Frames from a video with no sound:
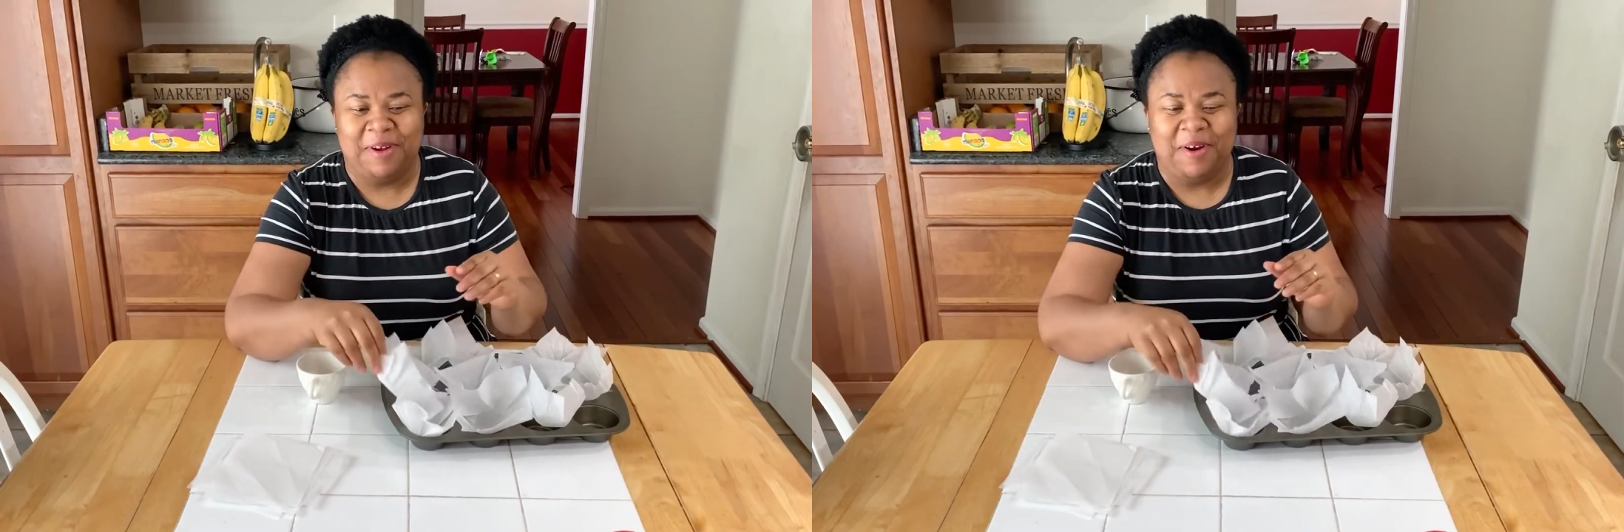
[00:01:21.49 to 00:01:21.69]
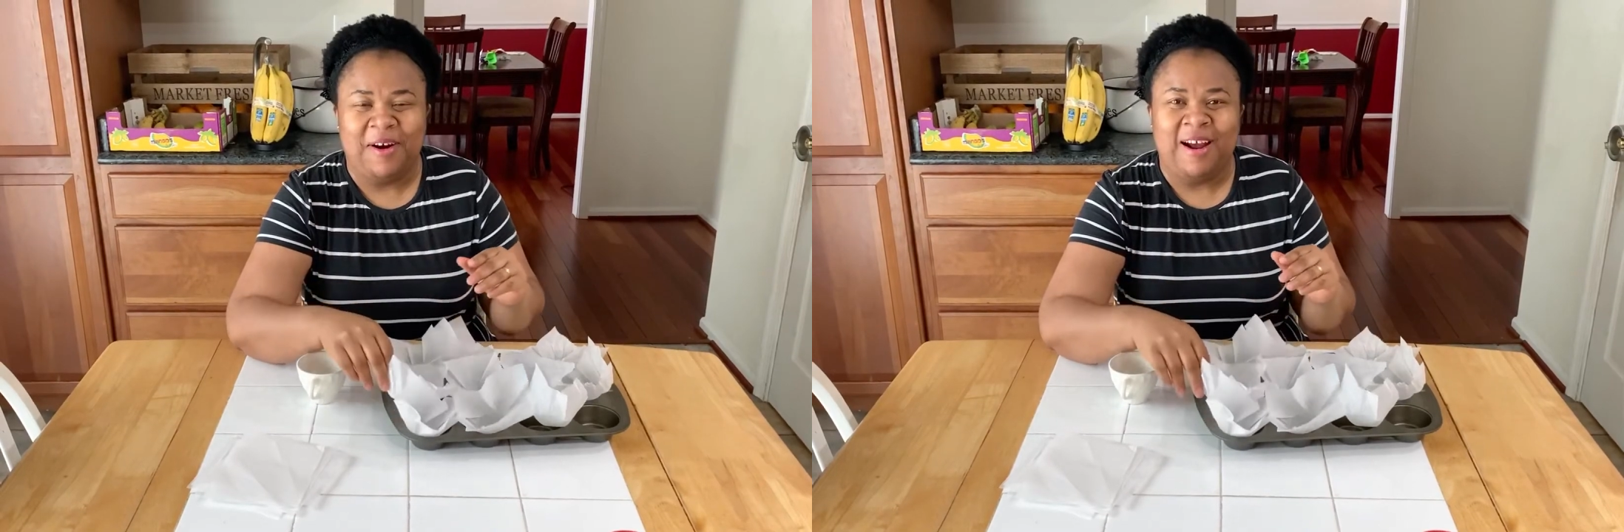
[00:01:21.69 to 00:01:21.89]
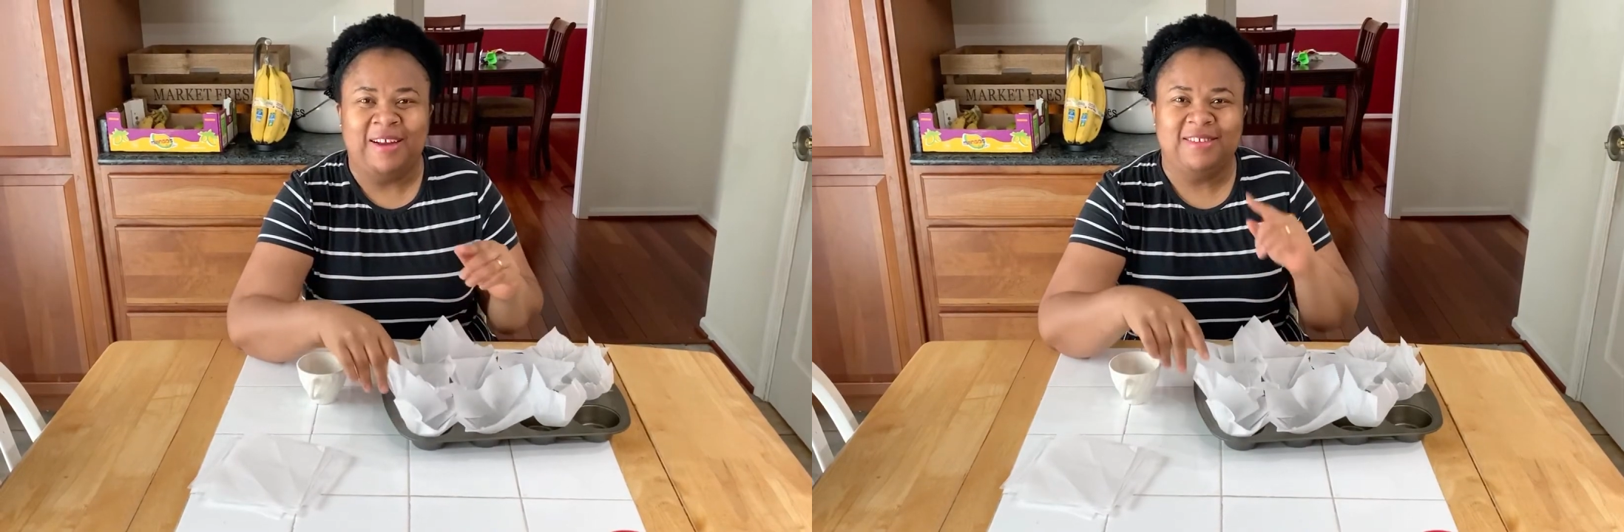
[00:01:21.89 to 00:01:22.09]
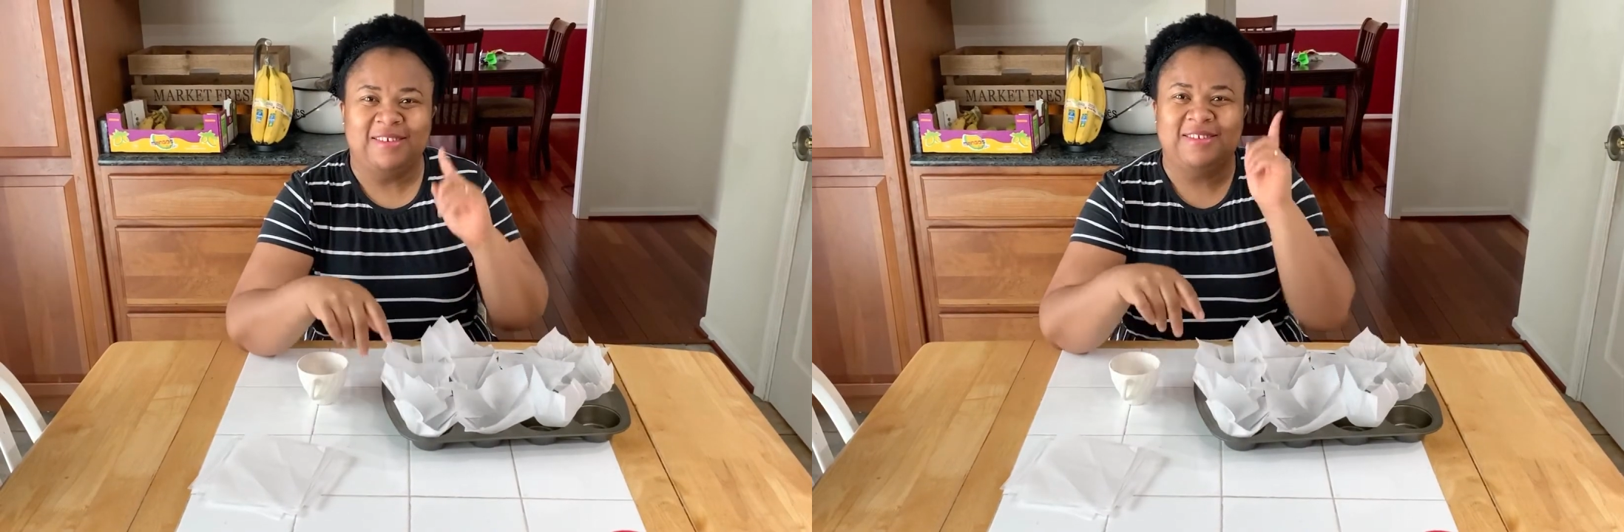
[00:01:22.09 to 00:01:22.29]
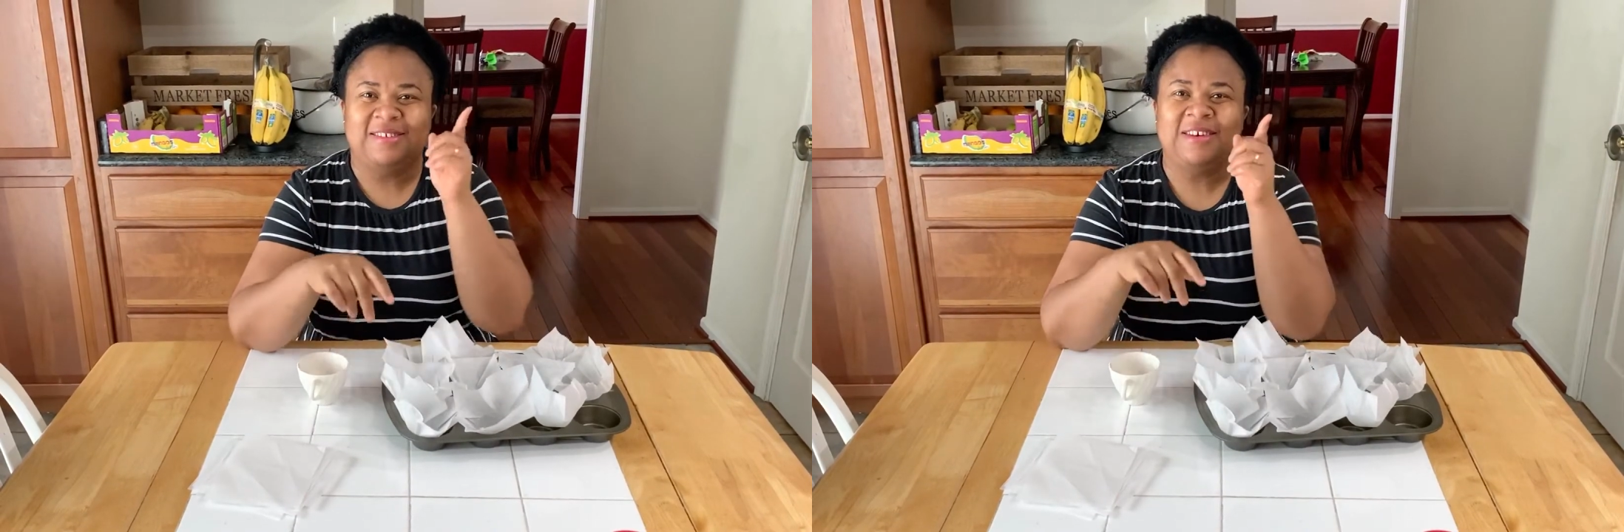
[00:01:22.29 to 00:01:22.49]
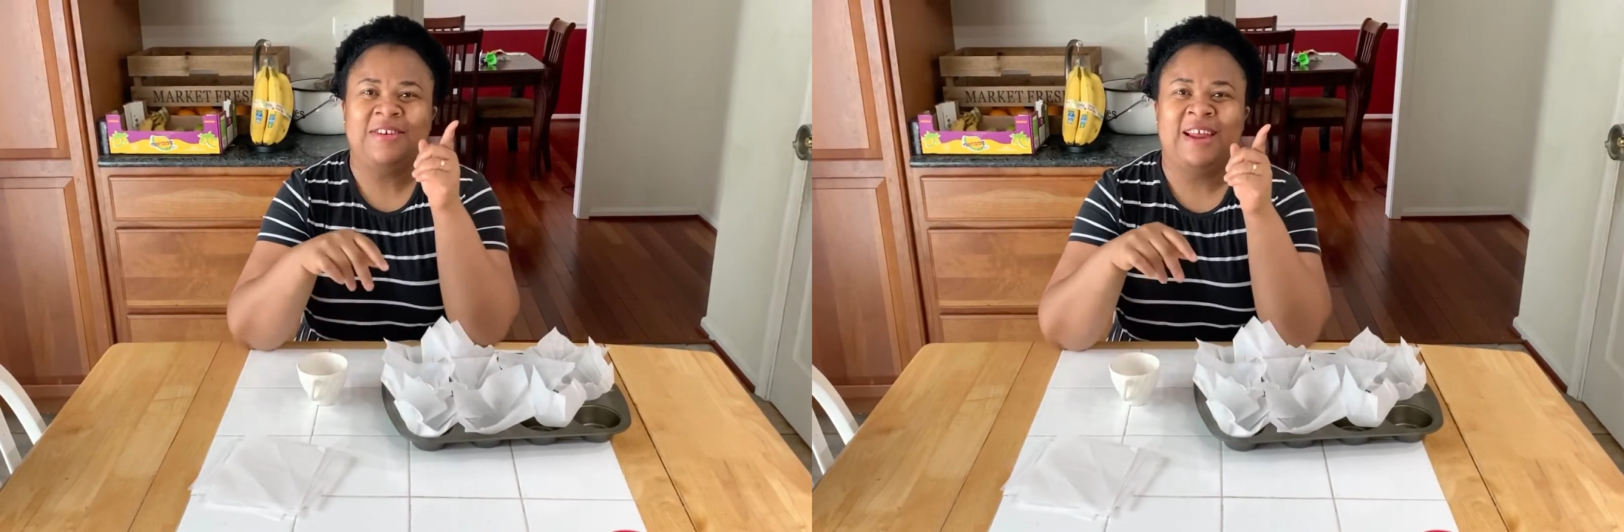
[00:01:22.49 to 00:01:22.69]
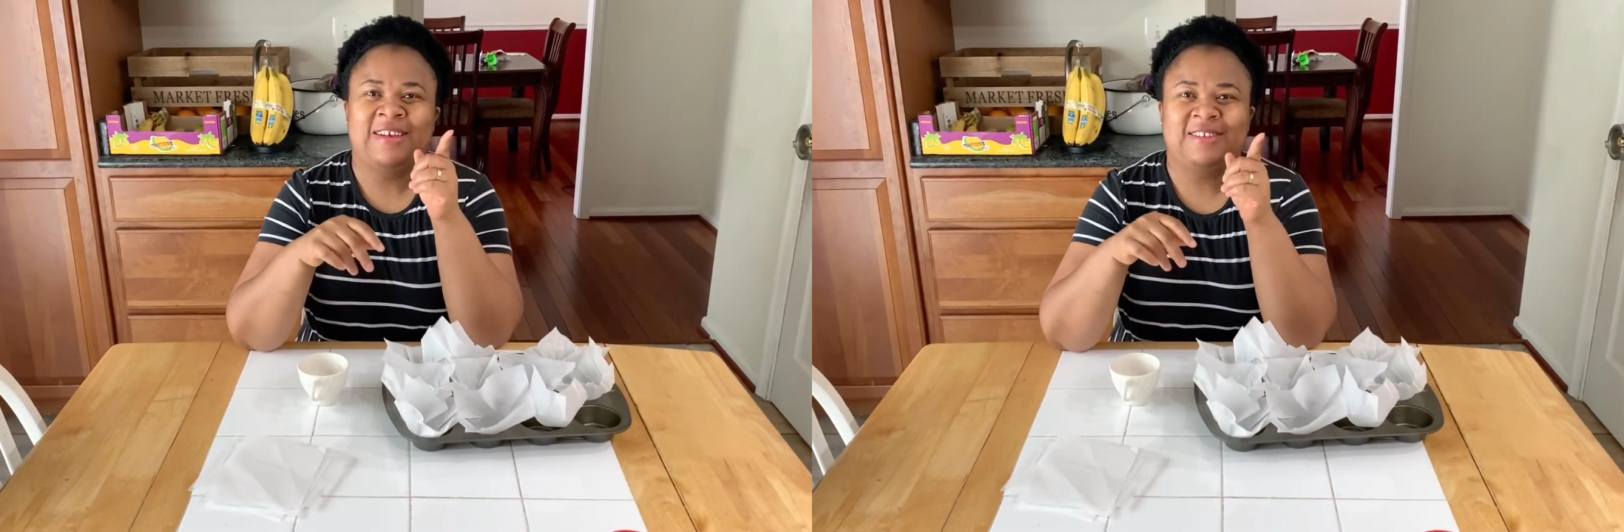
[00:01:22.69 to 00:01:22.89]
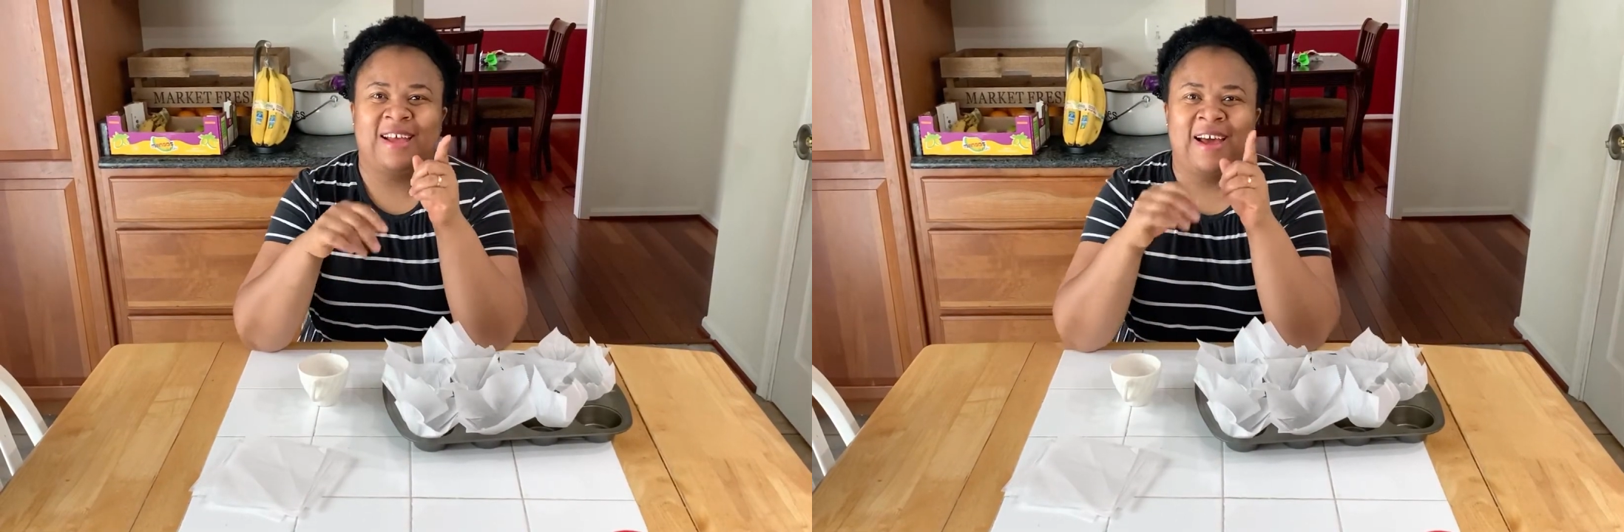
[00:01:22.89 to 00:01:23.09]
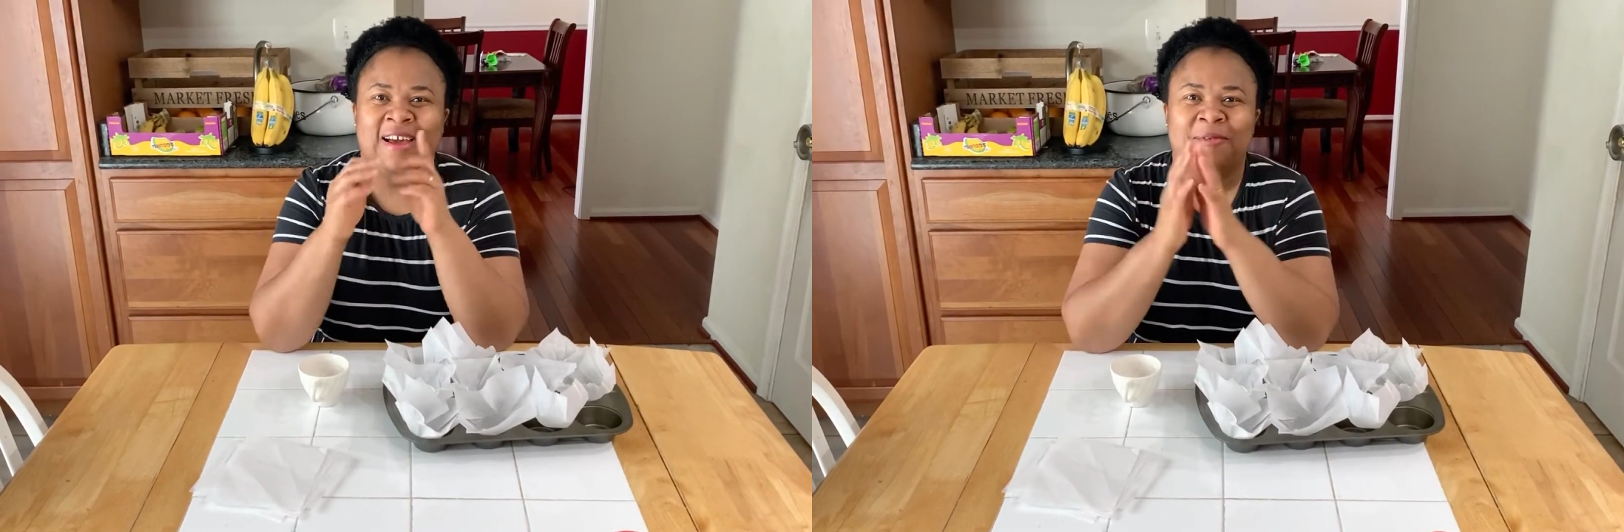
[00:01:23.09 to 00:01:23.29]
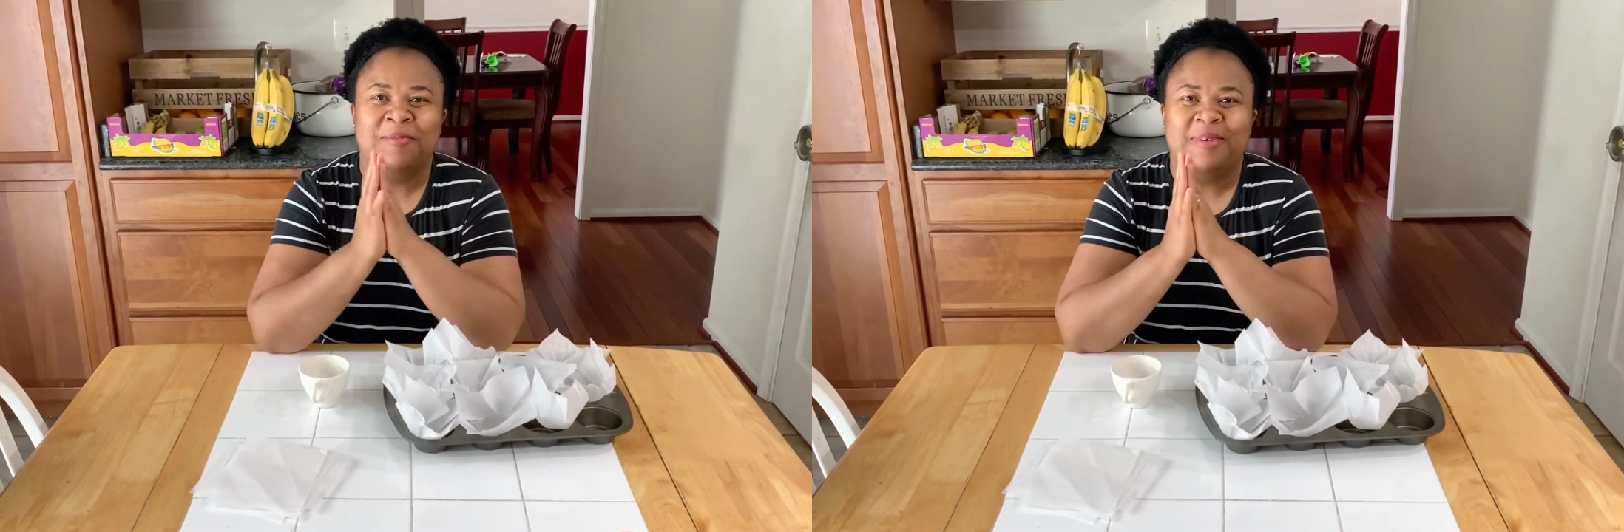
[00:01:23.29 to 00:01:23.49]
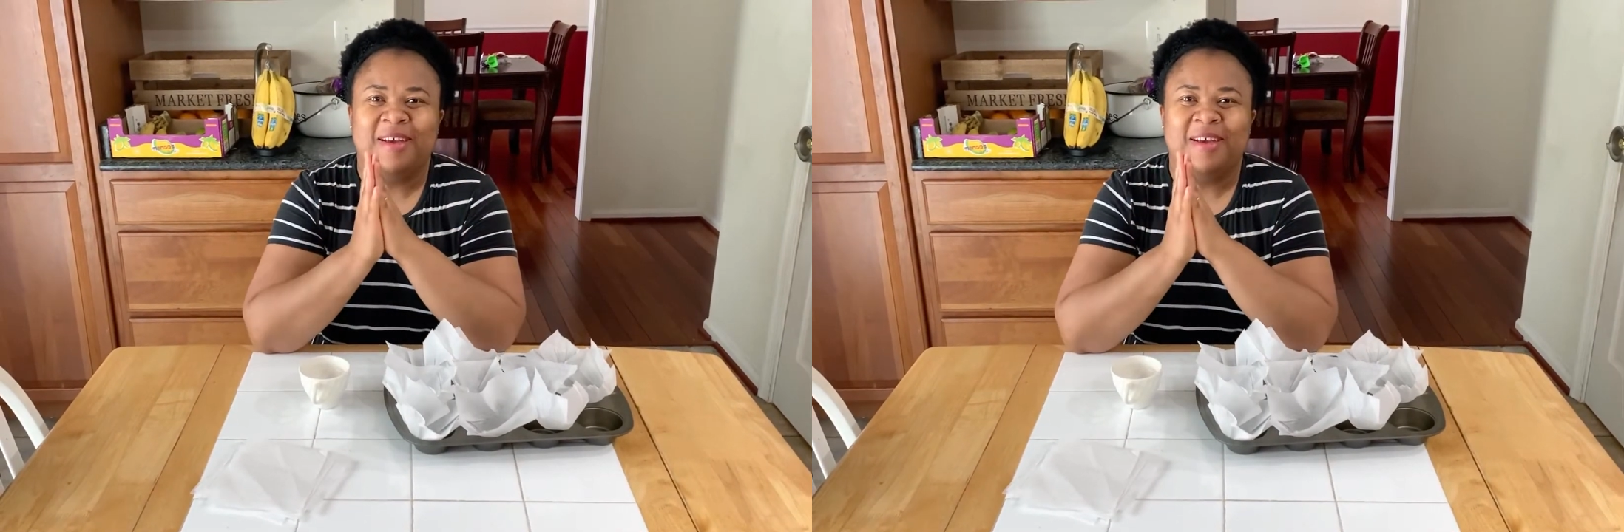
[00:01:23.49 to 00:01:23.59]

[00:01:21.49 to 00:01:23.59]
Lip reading: All right, see you next time.